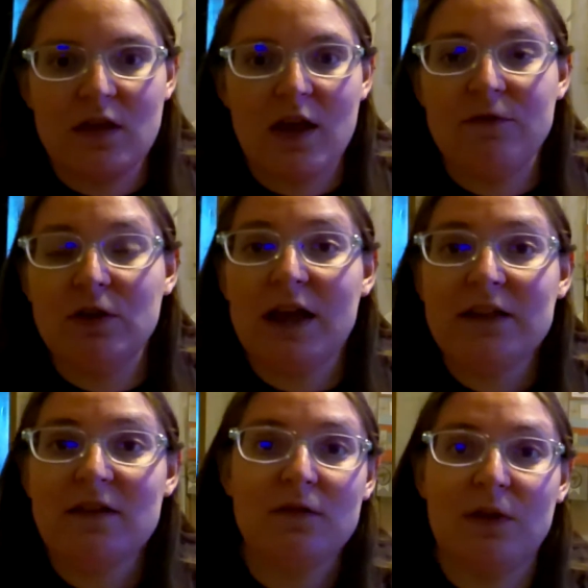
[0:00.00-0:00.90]
if you like
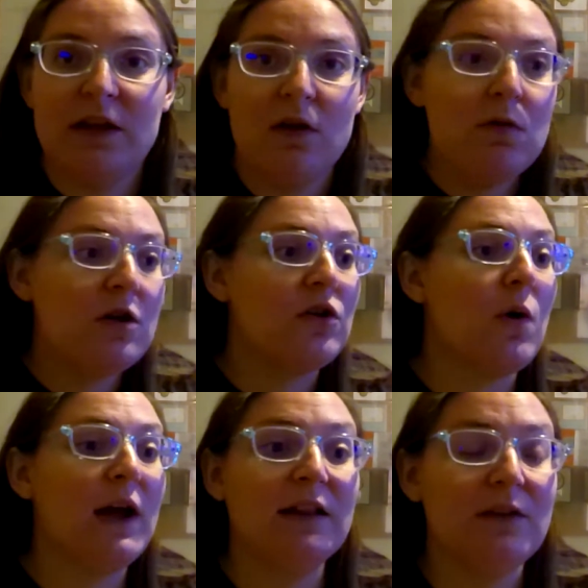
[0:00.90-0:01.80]
this video, go
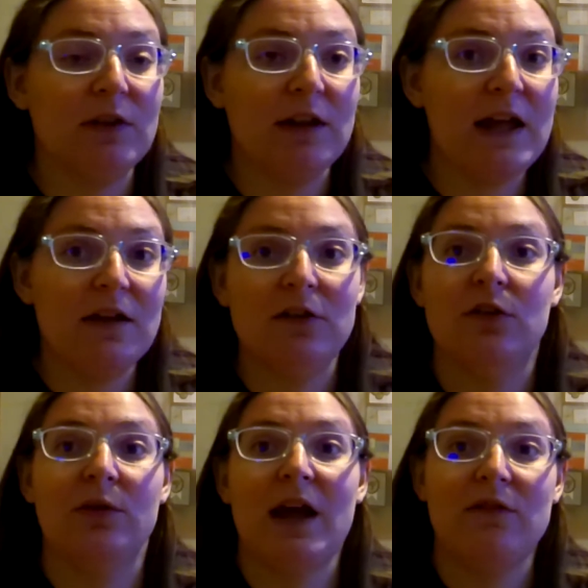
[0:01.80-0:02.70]
ahead and leave a like. You
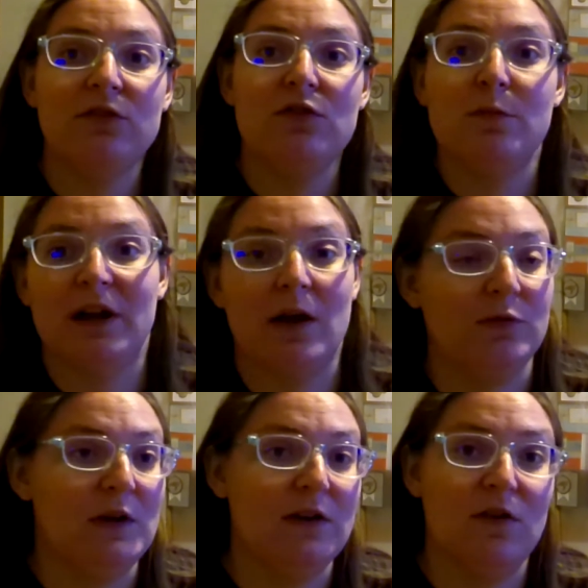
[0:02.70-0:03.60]
don't have to, but it helps
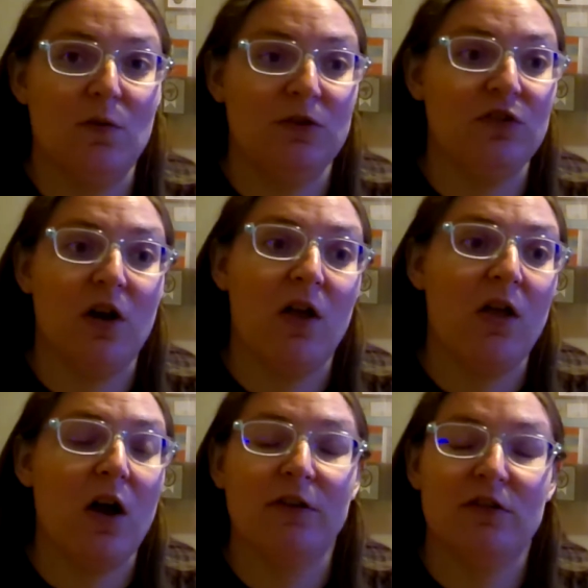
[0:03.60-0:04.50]
me to know what y'all
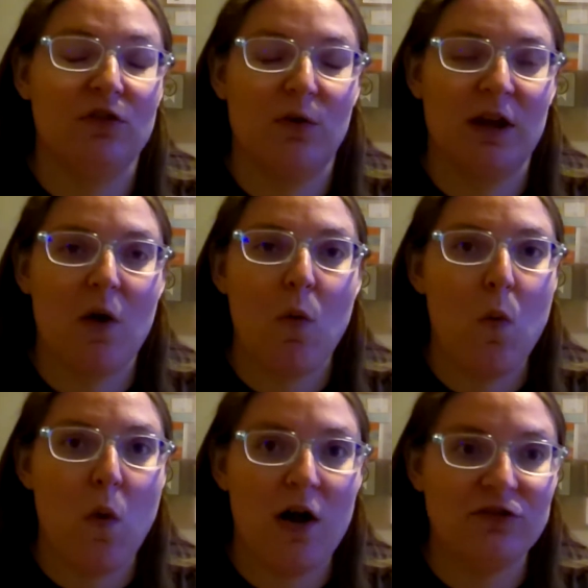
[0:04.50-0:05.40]
are enjoying
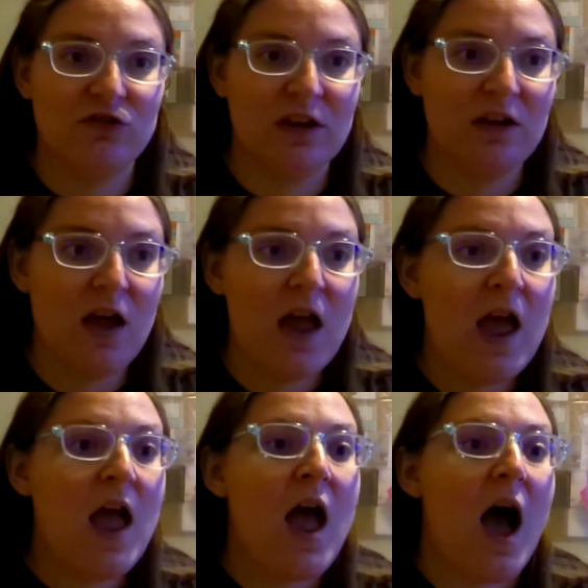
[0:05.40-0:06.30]
watching.
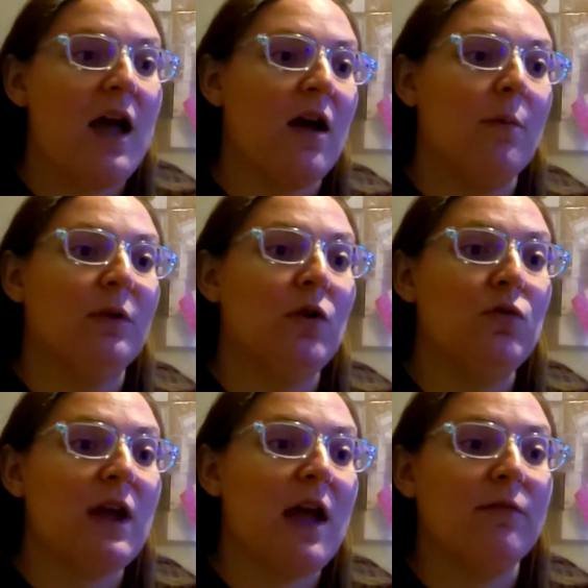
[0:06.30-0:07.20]
I upload
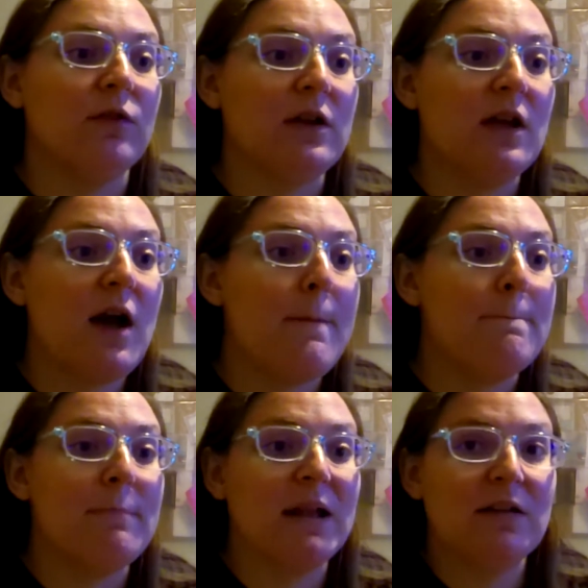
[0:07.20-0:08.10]
every
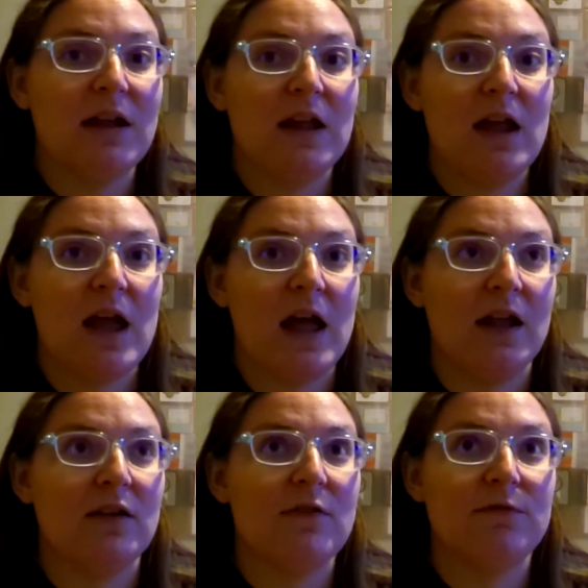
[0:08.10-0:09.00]
Monday
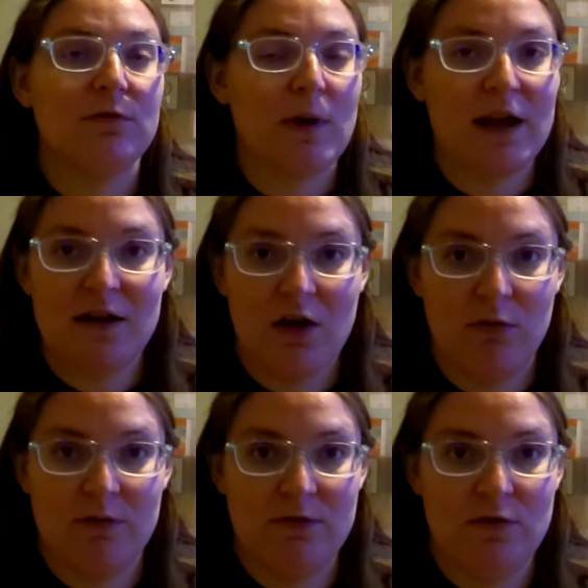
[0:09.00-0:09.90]
and Friday our
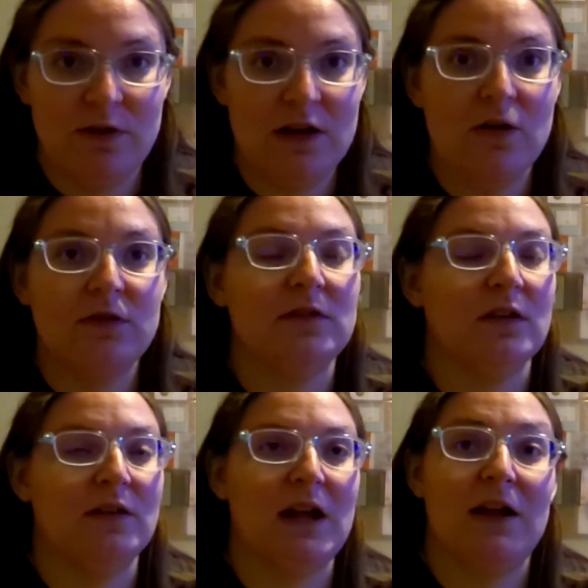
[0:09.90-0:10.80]
review videos,
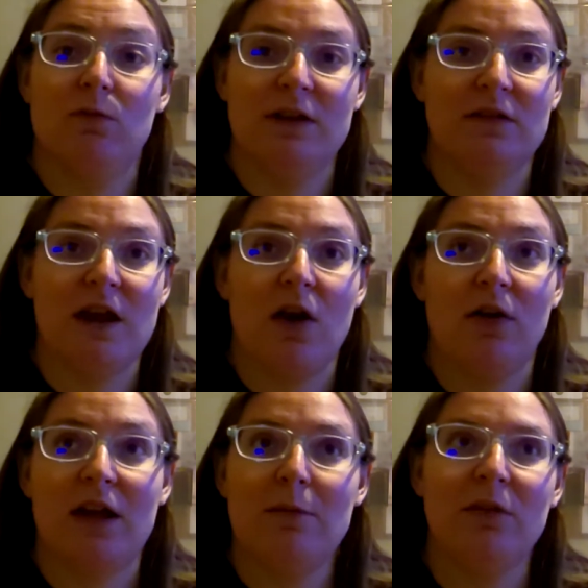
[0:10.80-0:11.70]
Sunday and Wednesday our
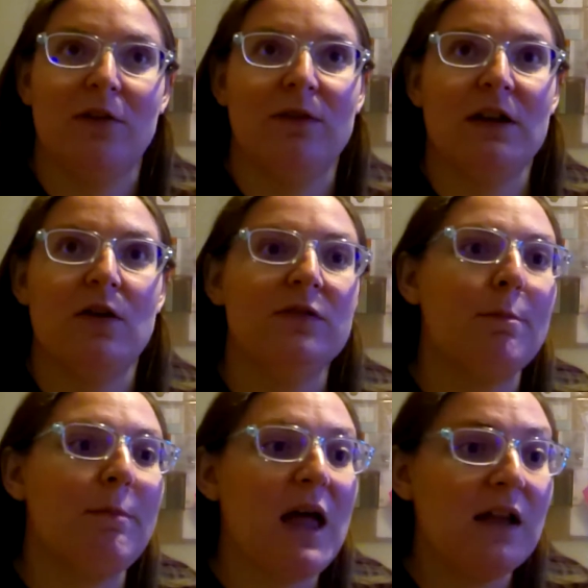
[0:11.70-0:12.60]
gameplay videos,
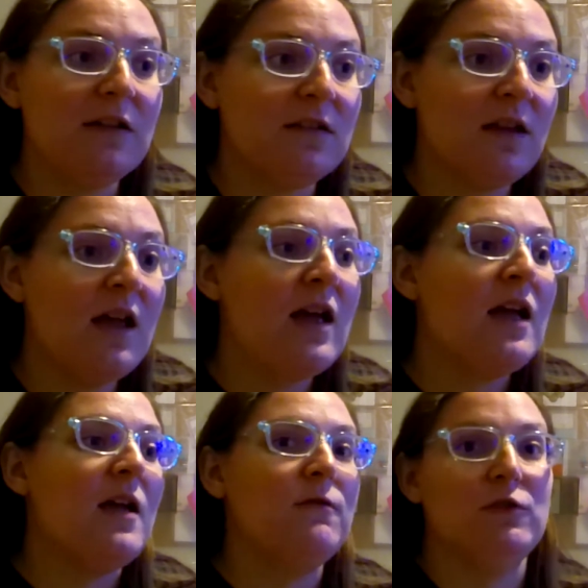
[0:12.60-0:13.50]
but
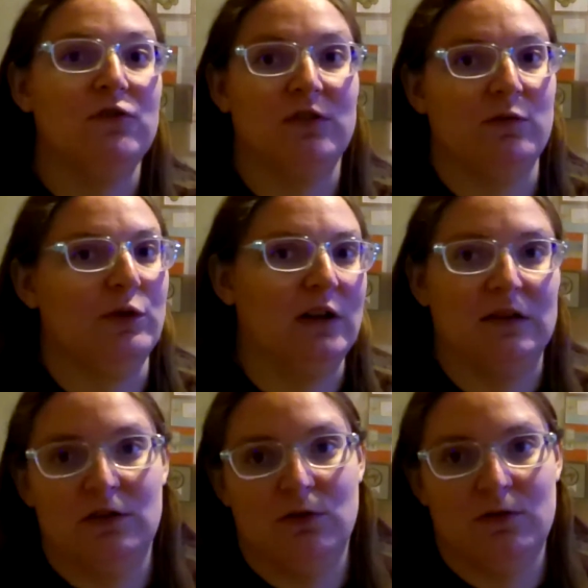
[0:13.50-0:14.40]
if you just want to get
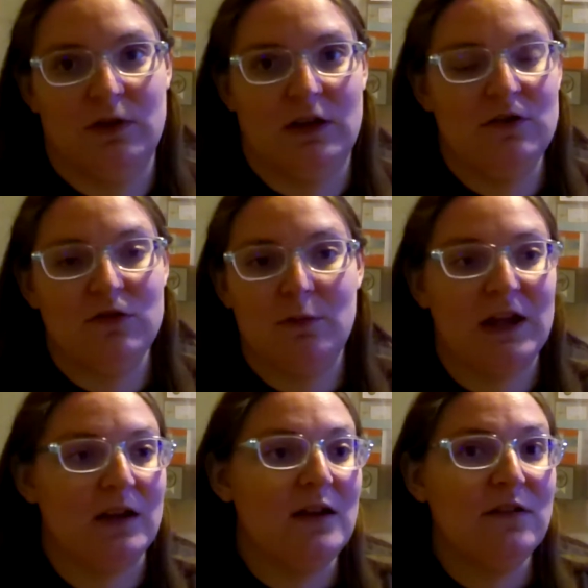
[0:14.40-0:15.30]
the notification and make
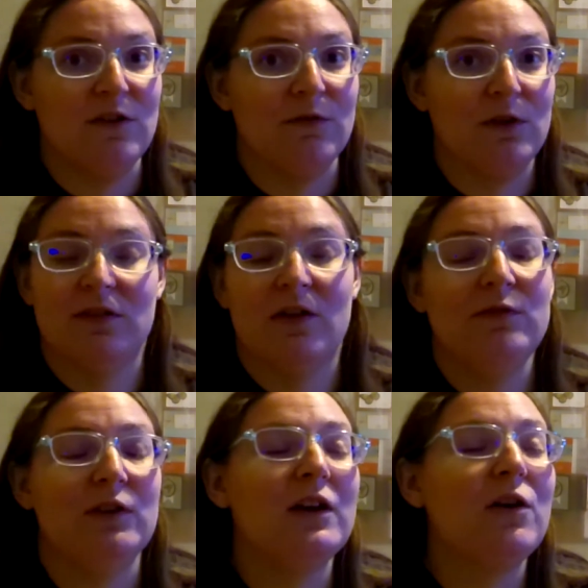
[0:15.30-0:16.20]
it easier for yourself,
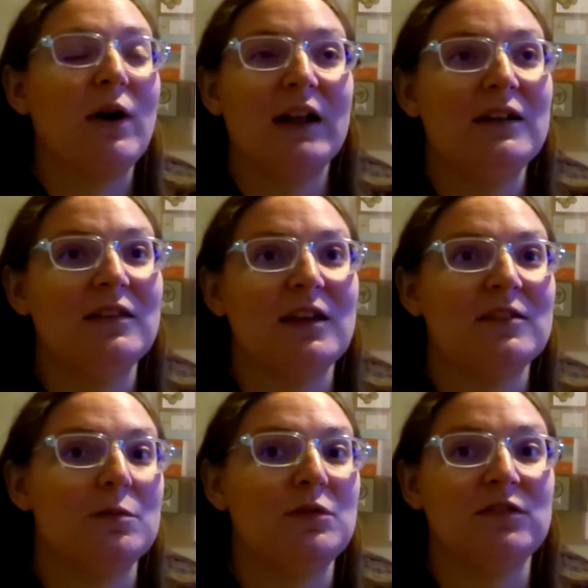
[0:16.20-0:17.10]
you can go ahead and hit that
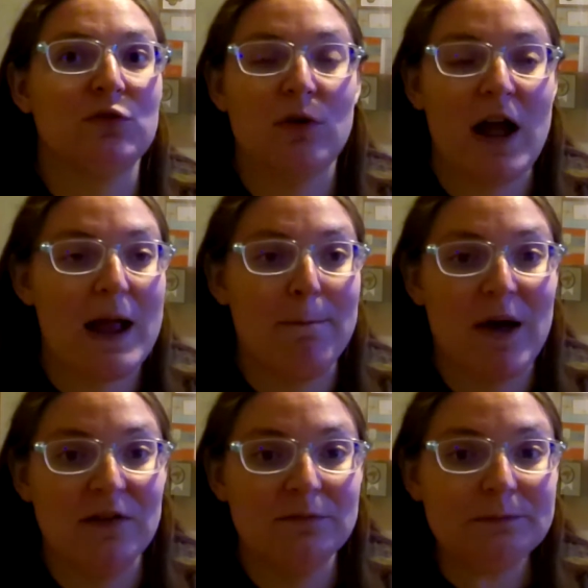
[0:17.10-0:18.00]
subscribe
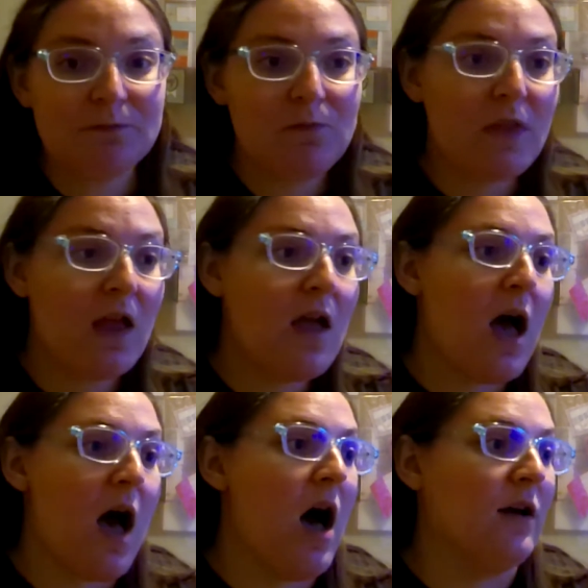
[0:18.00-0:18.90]
button.
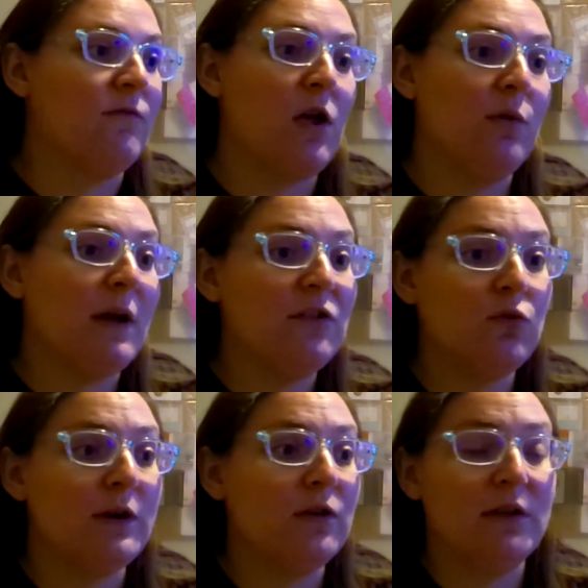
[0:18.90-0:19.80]
Follow my
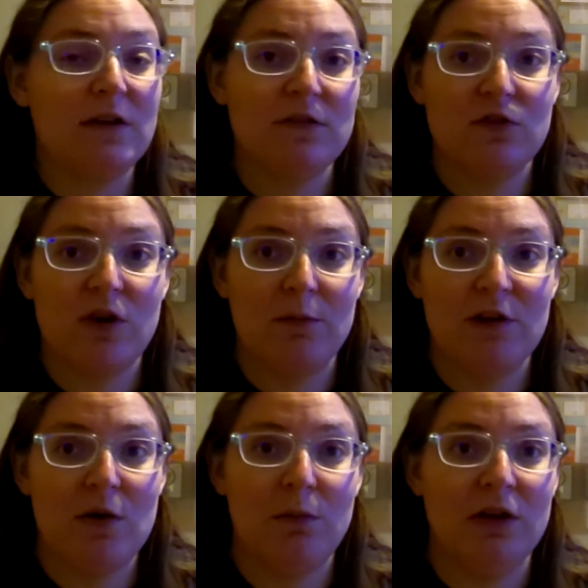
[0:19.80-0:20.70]
Twitter and Instagram
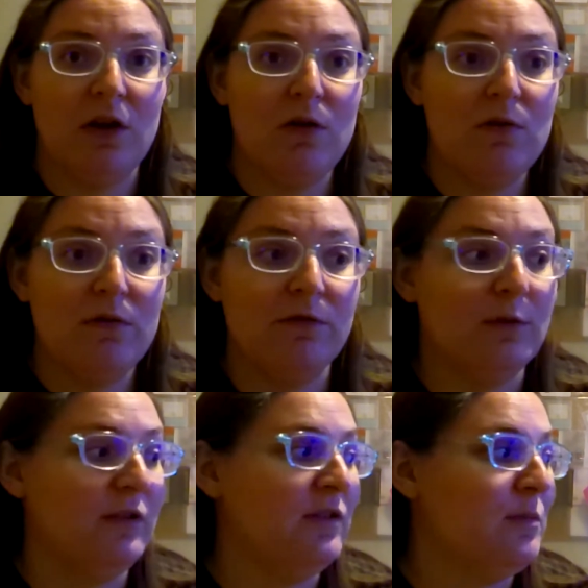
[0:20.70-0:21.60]
down below if you
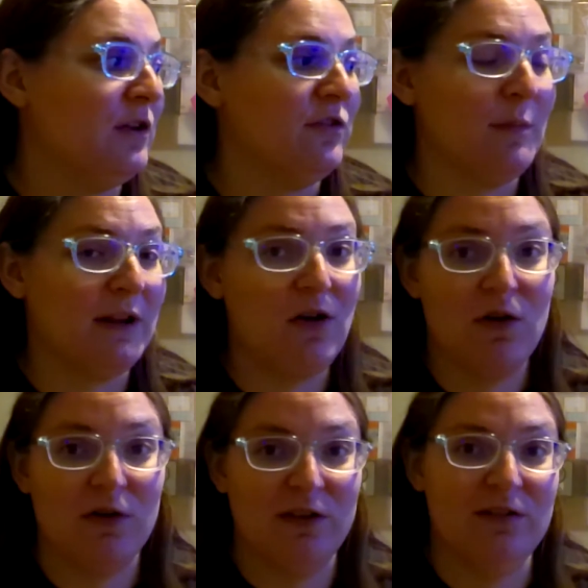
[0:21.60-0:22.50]
want to see pictures of my
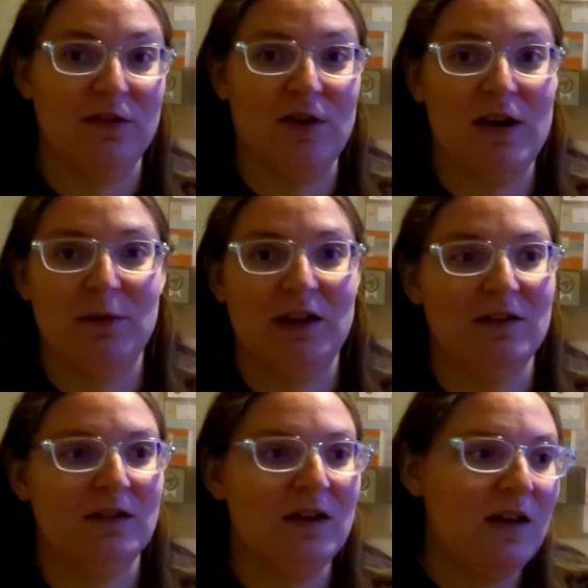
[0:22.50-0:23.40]
dog on Instagram, and
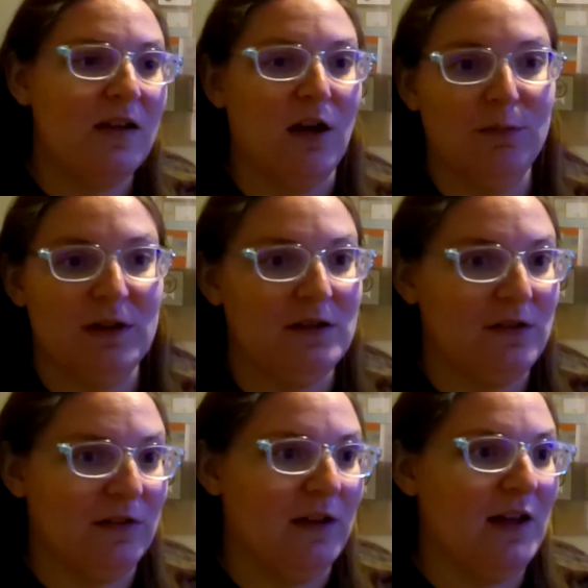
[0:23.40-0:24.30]
then updates
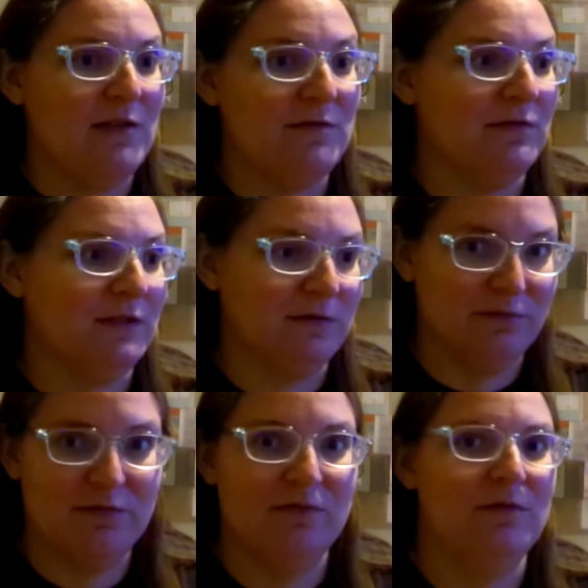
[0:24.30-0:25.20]
on live
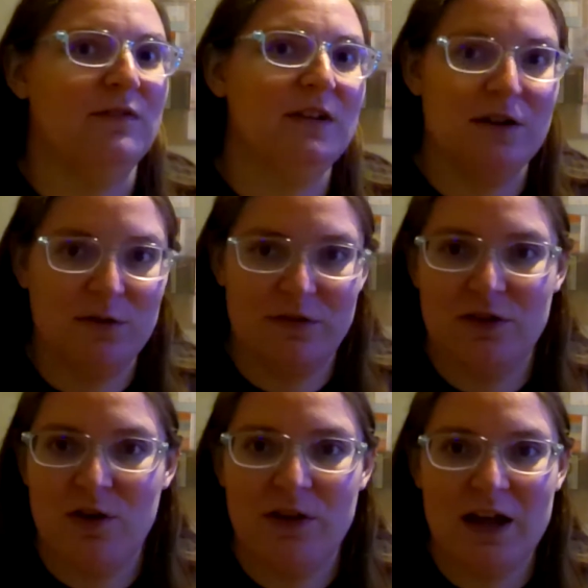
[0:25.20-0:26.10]
and videos and
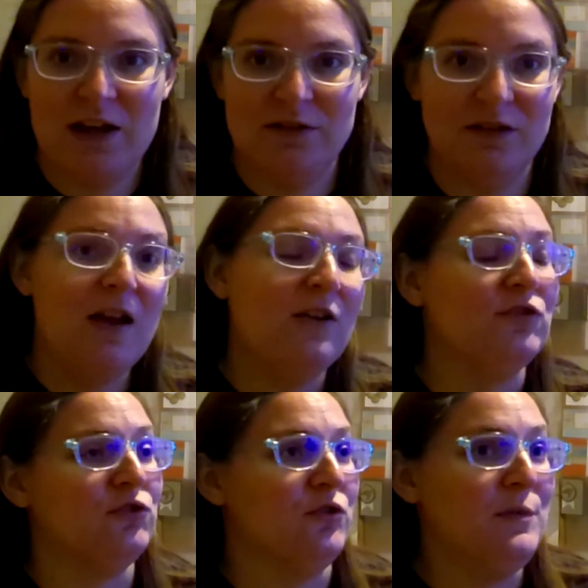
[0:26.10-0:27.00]
all that, and
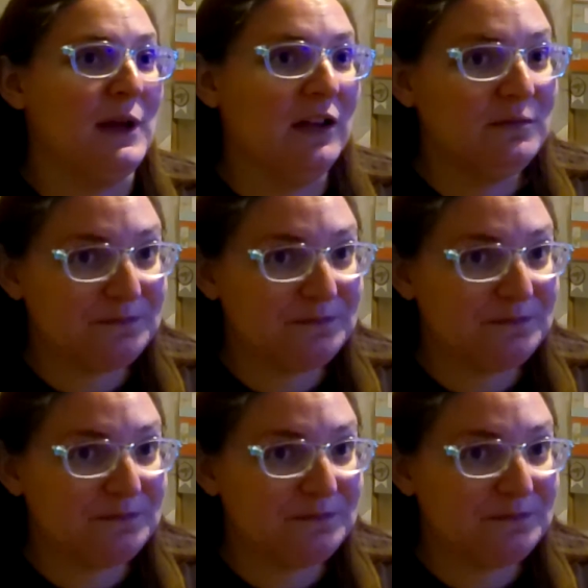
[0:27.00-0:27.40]
streaming